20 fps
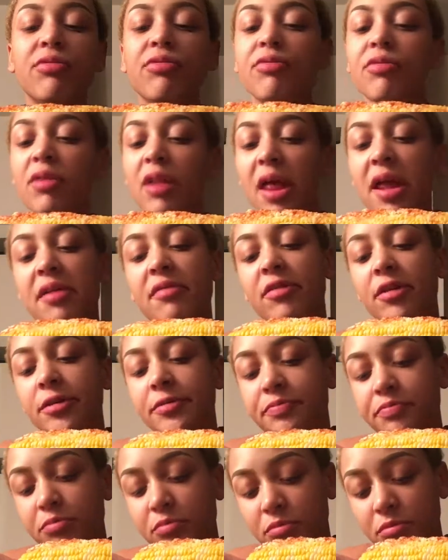
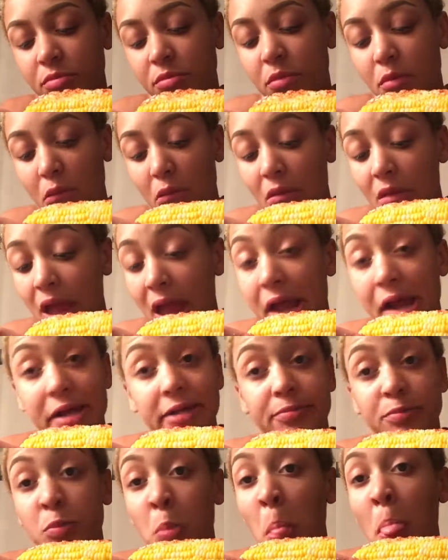flavor.
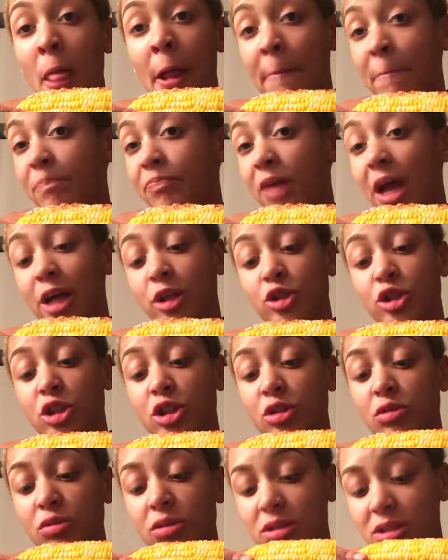And I
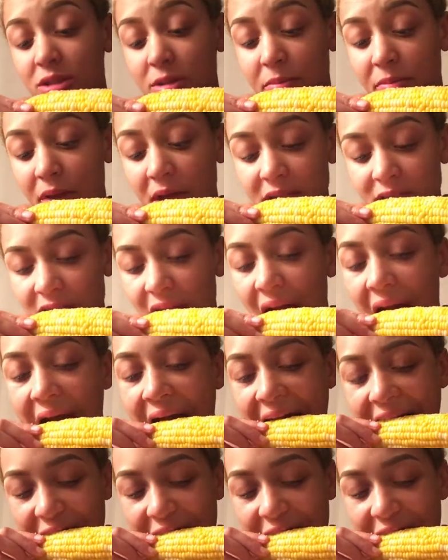do, and it's amazing.